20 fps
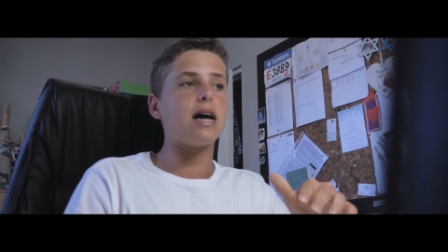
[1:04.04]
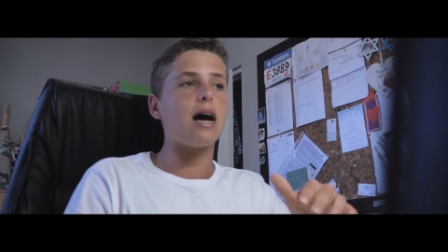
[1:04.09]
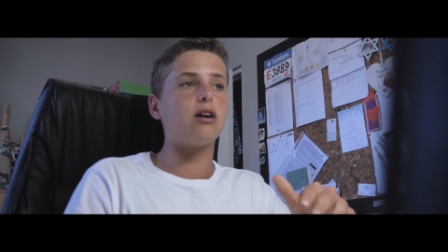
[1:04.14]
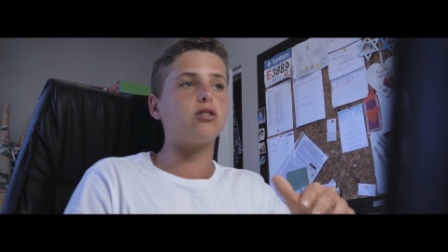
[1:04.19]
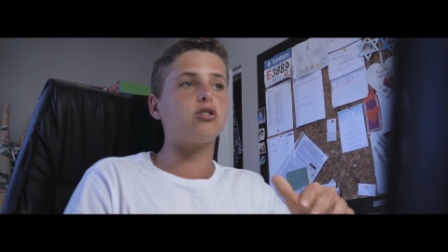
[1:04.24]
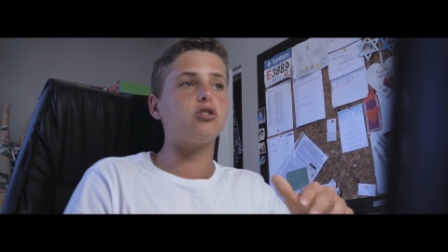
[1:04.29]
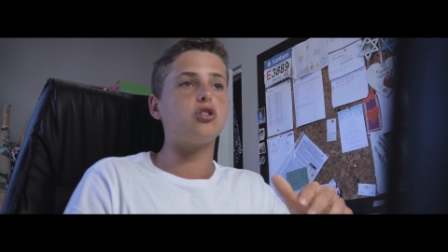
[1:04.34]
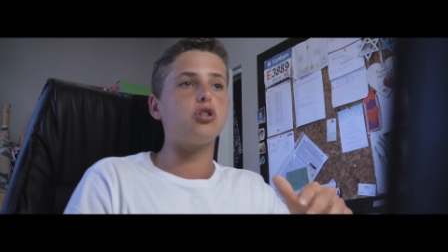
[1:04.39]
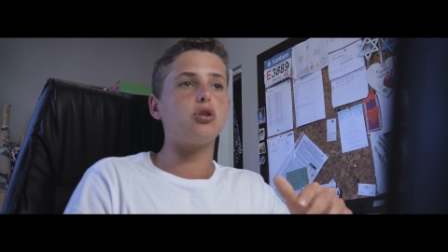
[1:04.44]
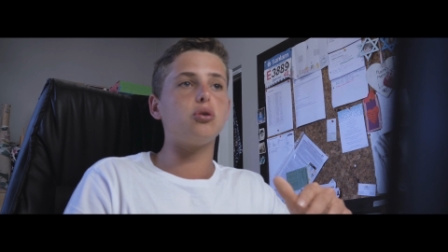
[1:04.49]
how
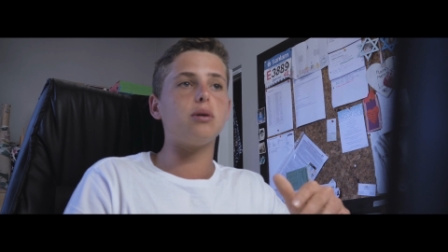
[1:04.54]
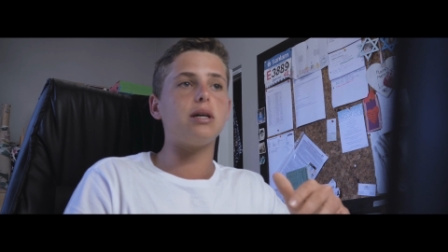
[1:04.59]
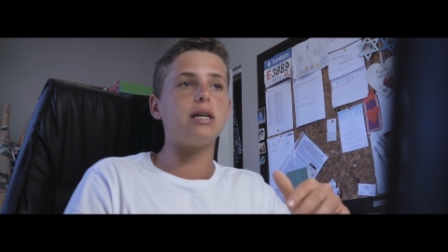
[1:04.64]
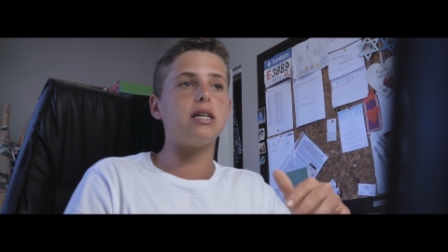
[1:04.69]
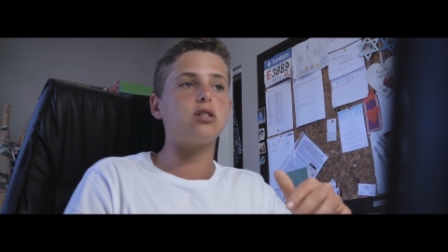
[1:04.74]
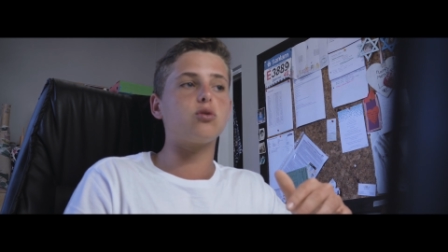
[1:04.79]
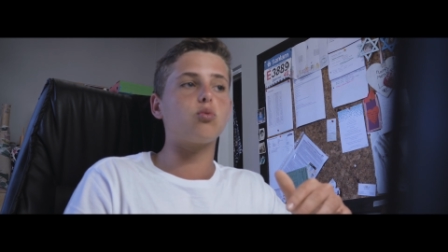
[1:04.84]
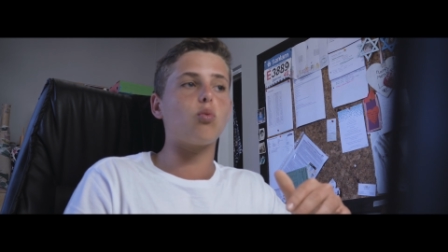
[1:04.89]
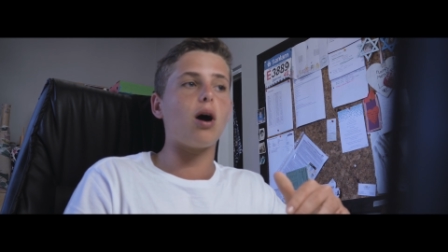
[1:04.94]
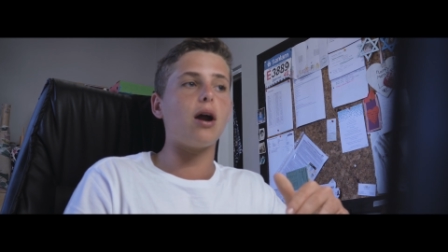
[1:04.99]
to do
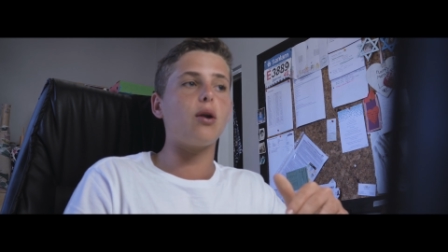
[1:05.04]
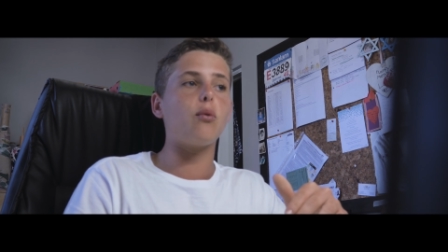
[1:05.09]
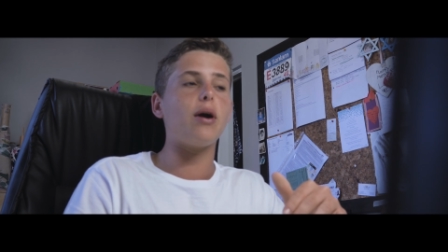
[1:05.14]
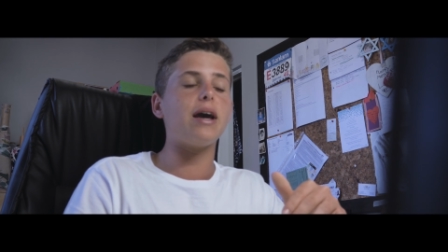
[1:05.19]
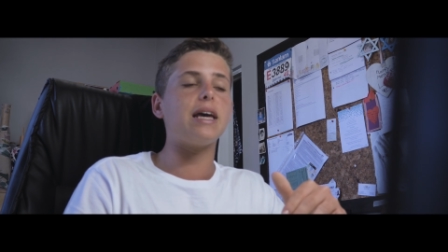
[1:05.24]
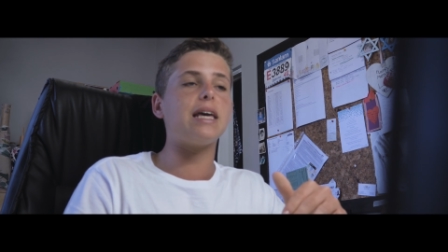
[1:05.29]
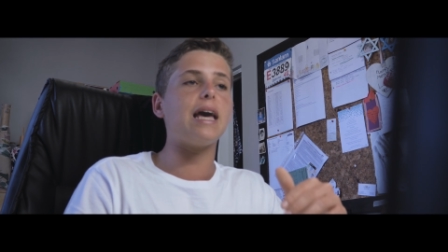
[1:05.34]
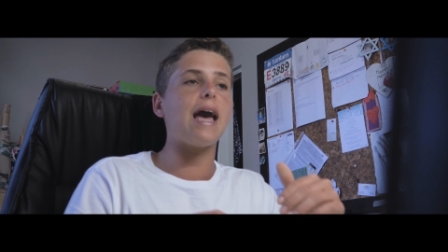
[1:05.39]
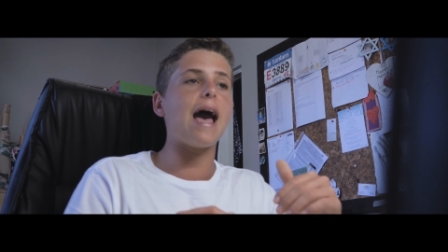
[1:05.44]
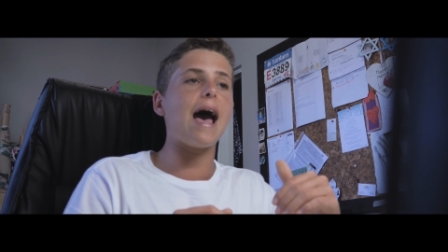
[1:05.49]
his one
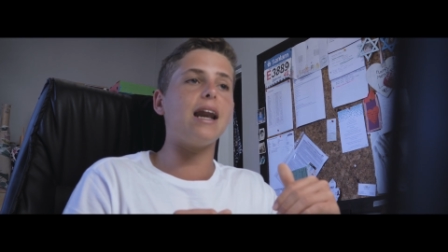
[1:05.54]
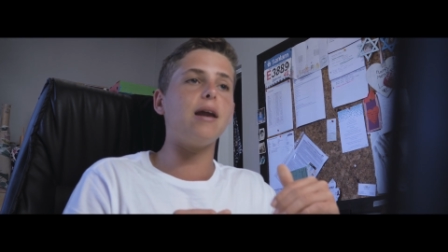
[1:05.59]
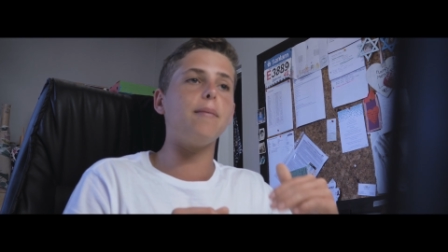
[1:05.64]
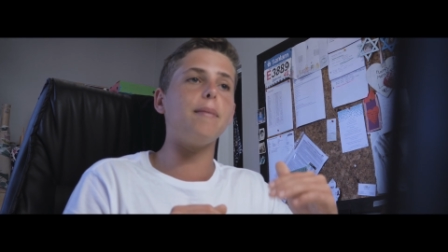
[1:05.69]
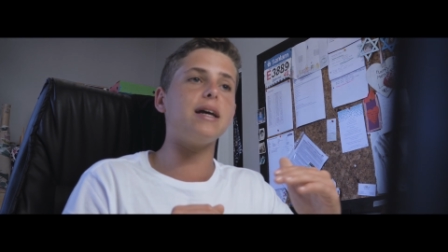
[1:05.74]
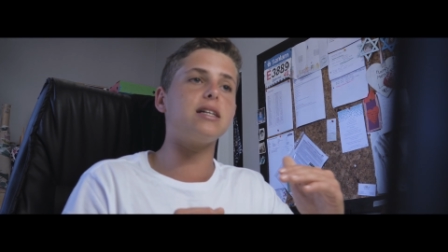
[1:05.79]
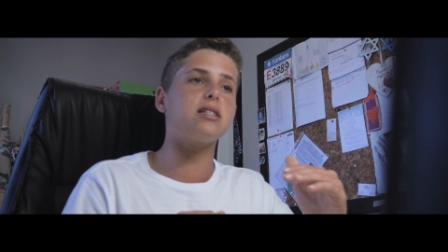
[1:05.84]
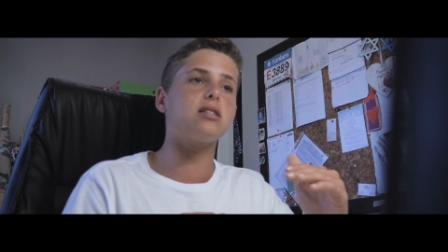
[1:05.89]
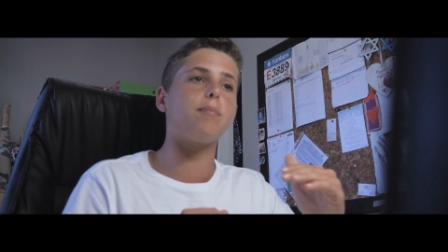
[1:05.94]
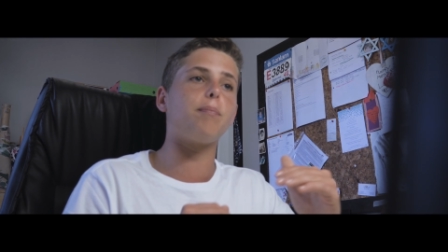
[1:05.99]
where he
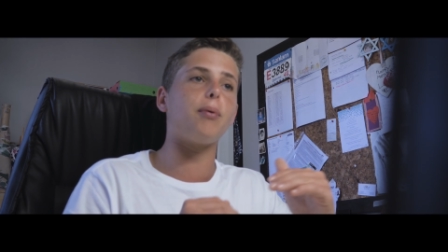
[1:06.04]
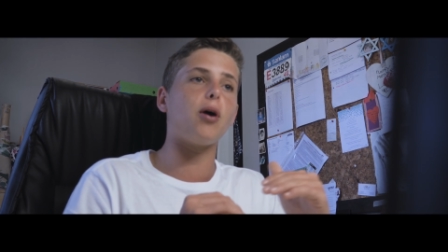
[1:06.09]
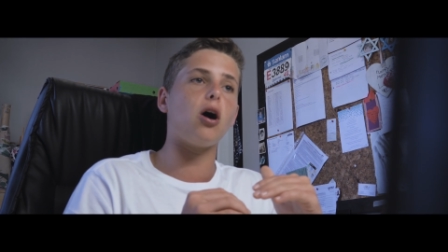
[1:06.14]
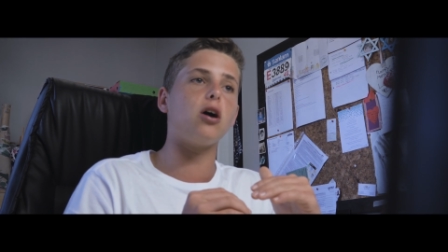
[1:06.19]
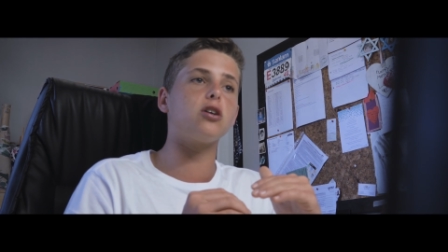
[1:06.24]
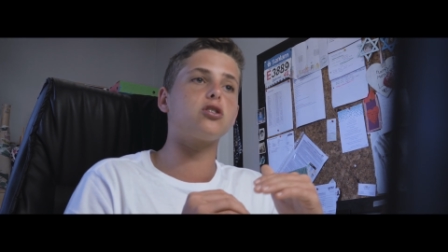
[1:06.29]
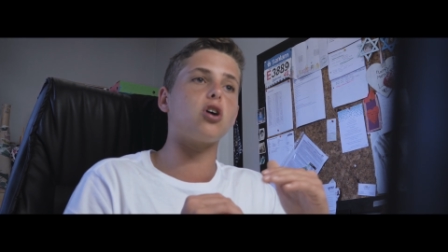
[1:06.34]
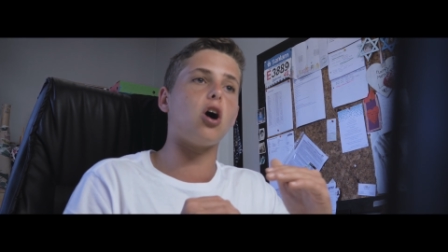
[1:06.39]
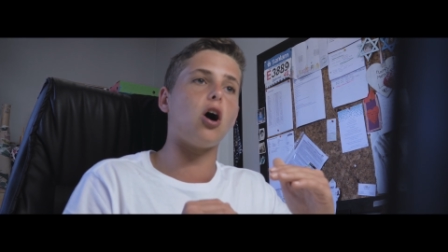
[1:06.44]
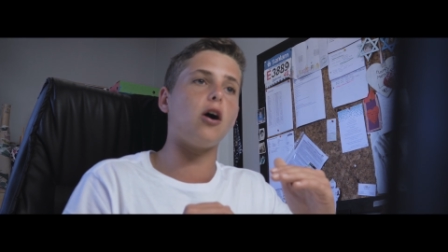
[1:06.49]
animates the
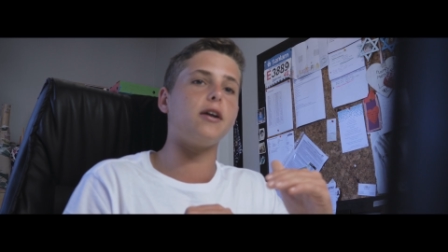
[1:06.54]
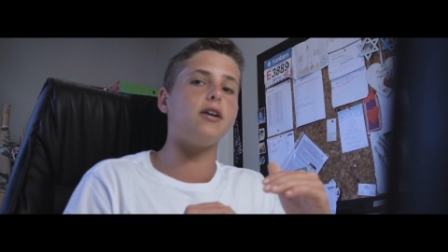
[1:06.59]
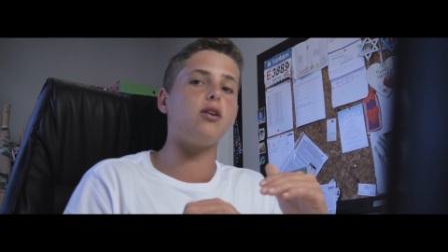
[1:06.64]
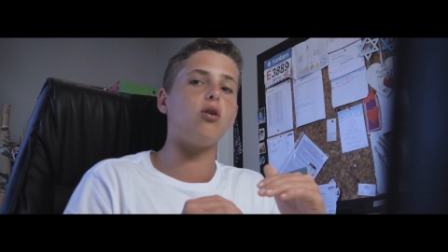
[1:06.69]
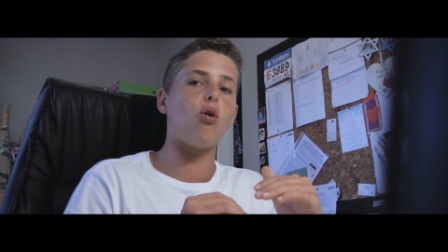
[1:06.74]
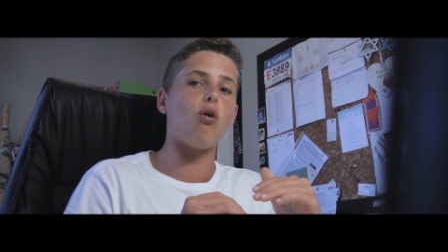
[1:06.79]
bars on and